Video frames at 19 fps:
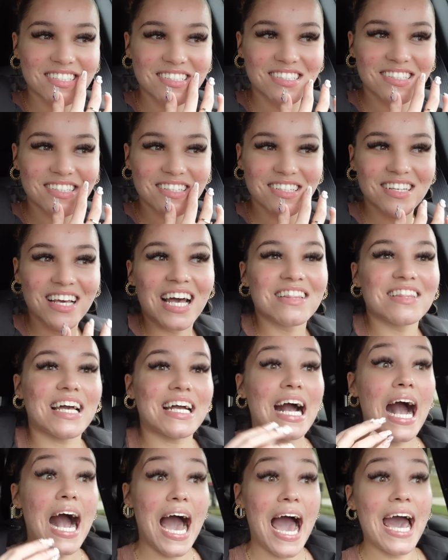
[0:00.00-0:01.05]

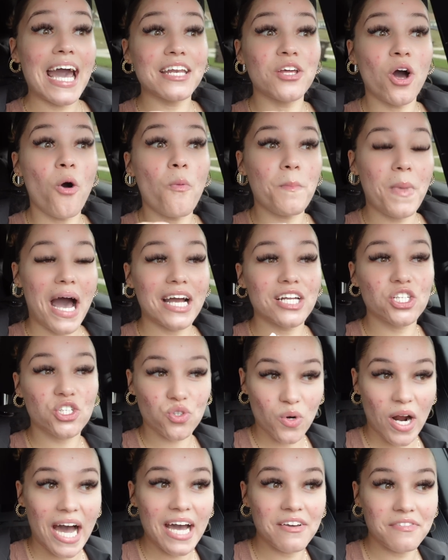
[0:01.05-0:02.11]
like, I don't mind
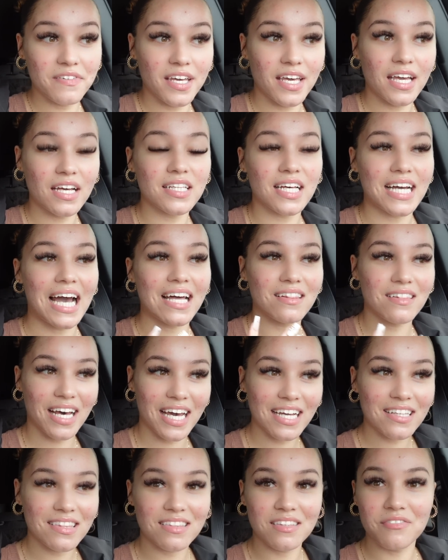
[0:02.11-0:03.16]
driving. Like, I
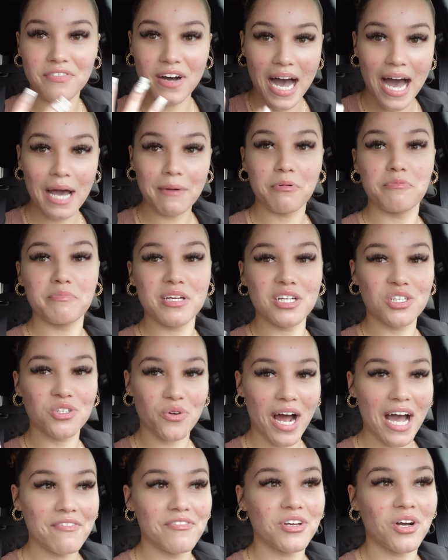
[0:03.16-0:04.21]
like the vibe of me
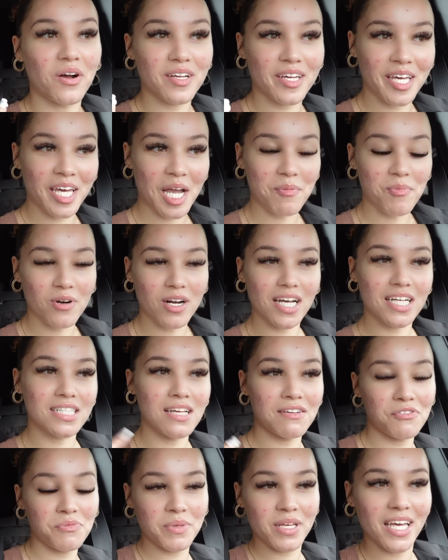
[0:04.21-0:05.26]
driving on camera. It's
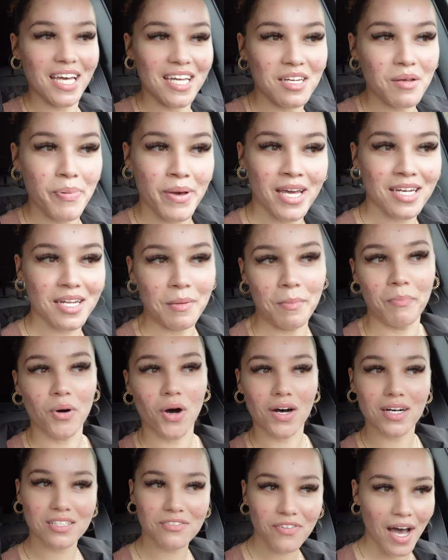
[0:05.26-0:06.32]
giving me independent
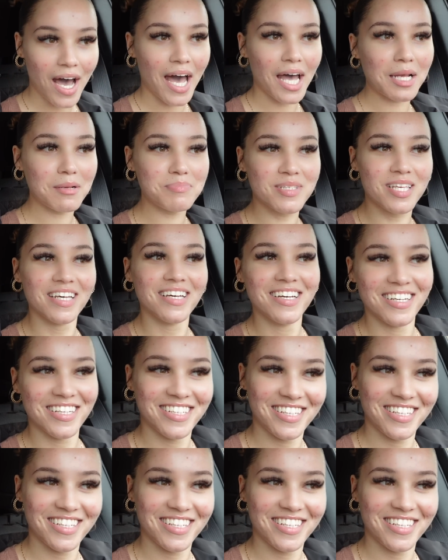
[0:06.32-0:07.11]
boss vibes.